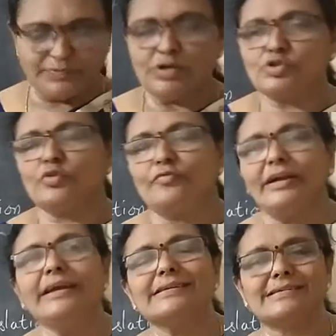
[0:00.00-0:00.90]
So
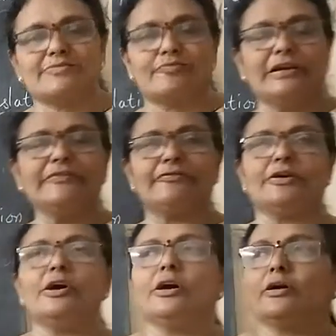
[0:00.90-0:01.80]
when his wife
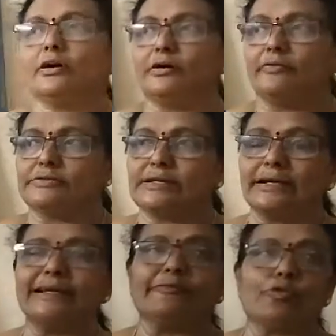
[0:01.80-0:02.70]

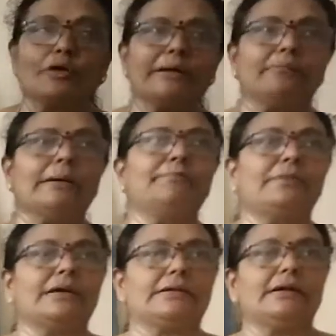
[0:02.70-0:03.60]
suddenly woke him up
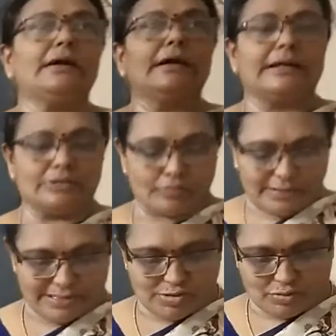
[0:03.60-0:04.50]
that an earthquake
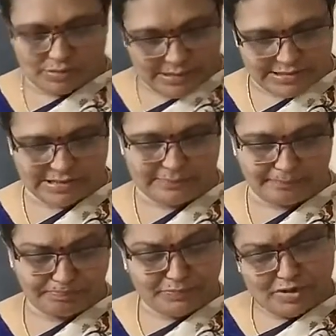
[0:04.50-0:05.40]
has
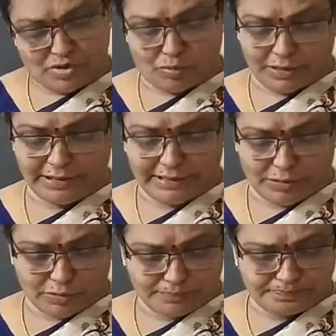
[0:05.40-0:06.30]
come. So what did he
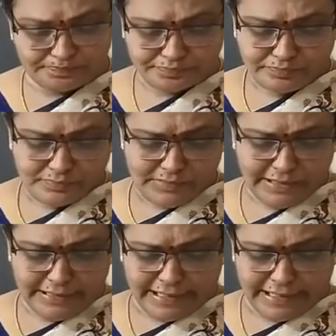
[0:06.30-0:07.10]
do? He